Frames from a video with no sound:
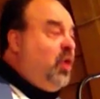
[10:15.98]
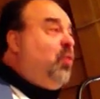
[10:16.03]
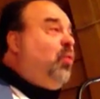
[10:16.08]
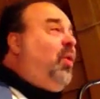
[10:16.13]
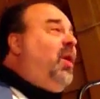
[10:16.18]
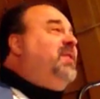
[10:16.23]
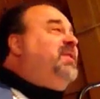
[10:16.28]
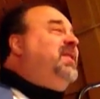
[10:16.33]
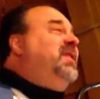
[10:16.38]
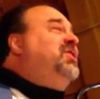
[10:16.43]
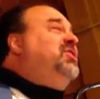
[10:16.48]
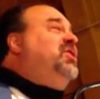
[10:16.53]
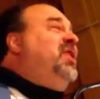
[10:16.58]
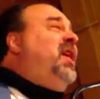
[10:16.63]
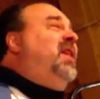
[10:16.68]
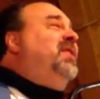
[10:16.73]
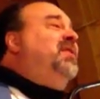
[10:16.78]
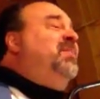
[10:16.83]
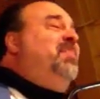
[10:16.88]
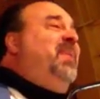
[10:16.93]
What did
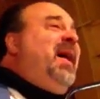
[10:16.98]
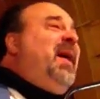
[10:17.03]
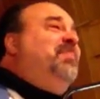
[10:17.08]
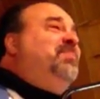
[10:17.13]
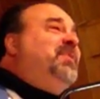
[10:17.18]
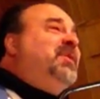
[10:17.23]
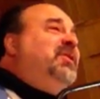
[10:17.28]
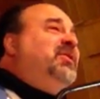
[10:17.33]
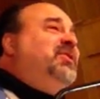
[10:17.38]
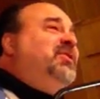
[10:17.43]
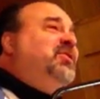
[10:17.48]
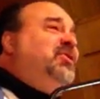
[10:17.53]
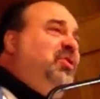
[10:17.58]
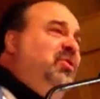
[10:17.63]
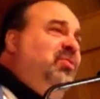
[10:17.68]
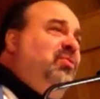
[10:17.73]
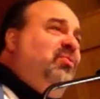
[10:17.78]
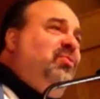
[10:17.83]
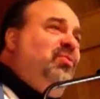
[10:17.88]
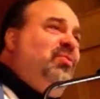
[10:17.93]
John the Baptist
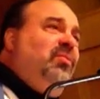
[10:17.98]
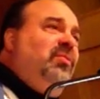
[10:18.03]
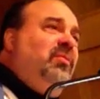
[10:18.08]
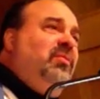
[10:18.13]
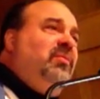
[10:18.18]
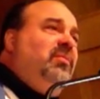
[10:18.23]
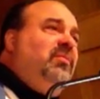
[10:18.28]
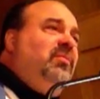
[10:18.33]
do?